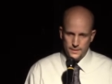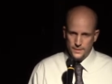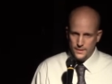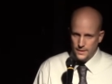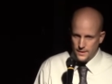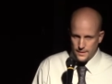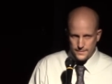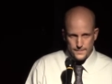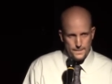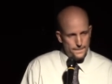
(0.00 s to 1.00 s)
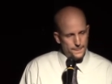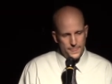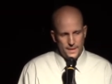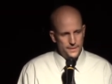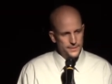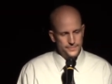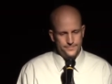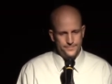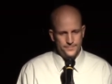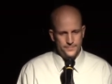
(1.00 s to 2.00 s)

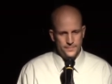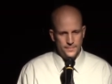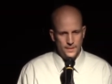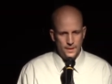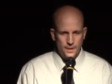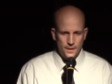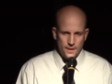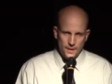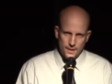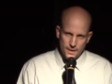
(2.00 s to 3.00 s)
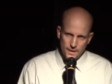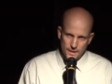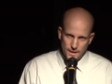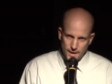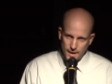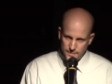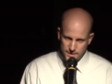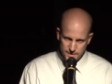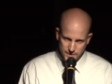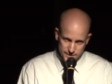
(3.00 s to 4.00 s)
I'm
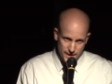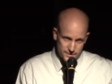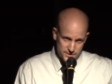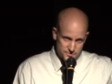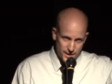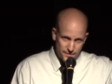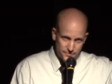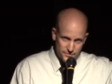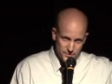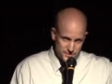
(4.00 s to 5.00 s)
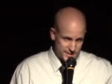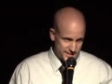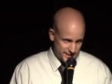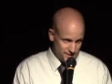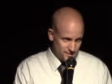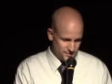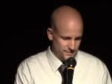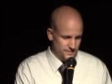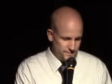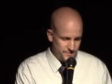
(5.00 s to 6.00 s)
in the McDonald's drive-thru
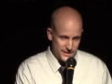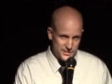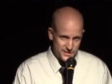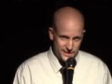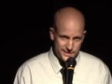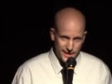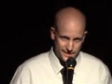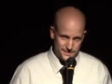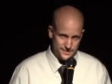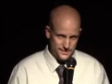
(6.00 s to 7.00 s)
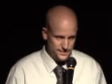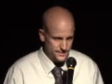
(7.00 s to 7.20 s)
still finishing a test.